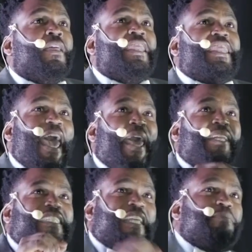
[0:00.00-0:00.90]
that
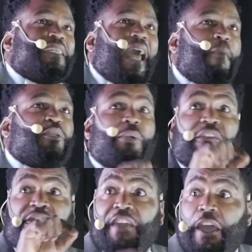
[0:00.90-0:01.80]
sometimes we
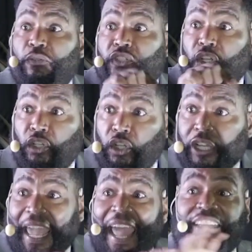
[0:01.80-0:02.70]
fail to look
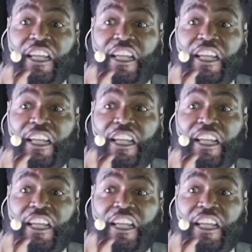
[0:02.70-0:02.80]
at the